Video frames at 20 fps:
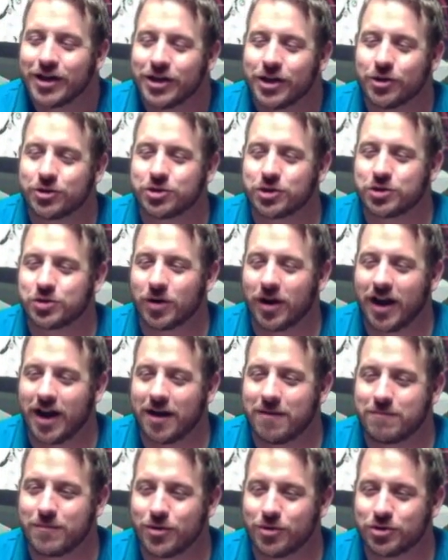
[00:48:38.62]
You should
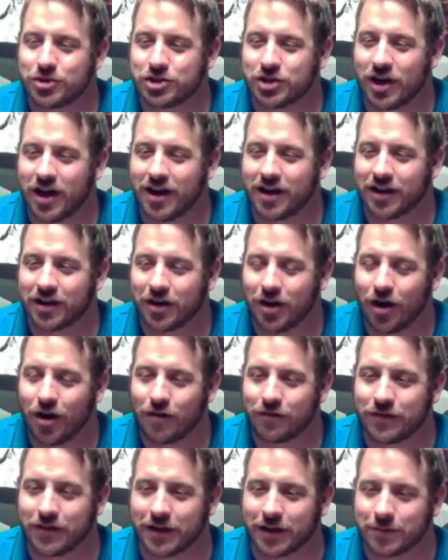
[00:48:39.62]
try moonshine and
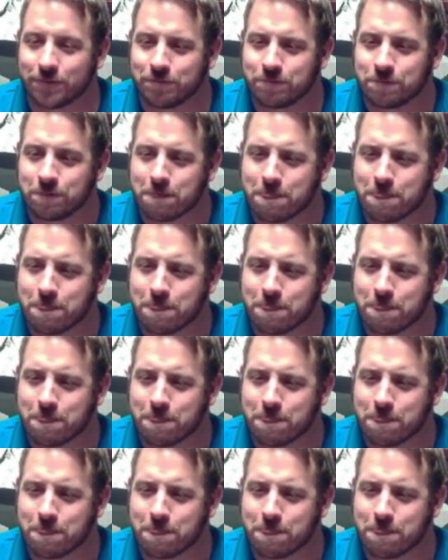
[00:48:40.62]
coffee.